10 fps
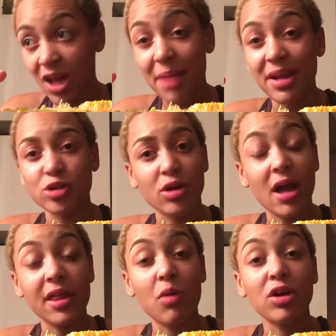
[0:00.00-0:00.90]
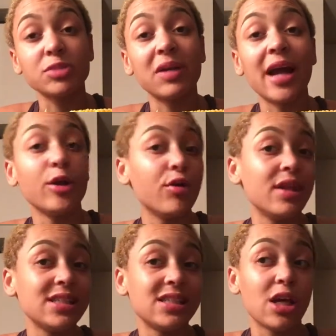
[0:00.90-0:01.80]
I'm not sure how that works, but I know
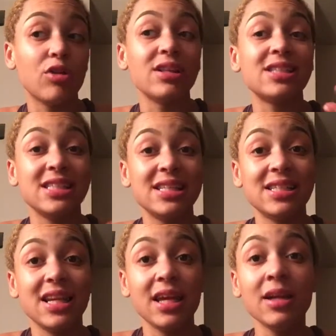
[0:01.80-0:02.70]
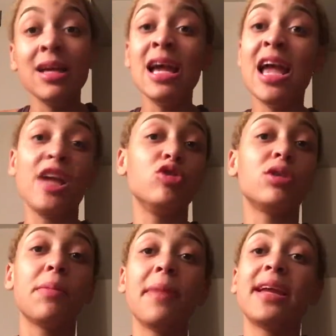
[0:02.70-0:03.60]
they sell the seasoning, and you
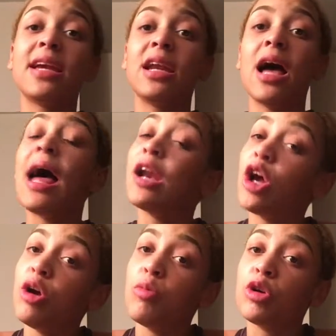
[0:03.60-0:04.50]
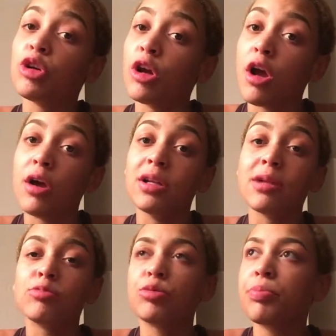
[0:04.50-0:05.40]
can make it at home on your own.
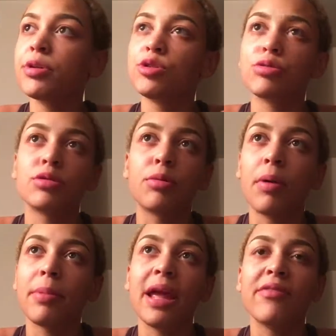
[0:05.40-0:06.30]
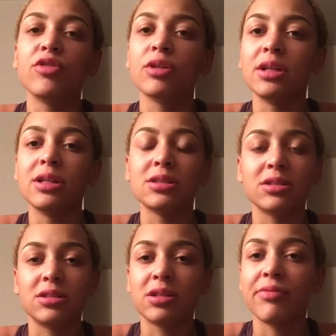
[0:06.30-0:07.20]
And I'm pretty sure they'll probably have ingredients
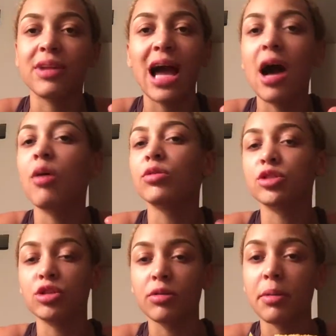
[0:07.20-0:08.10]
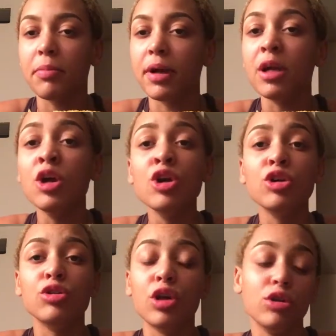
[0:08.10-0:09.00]
and stuff and how to do it. But, you know,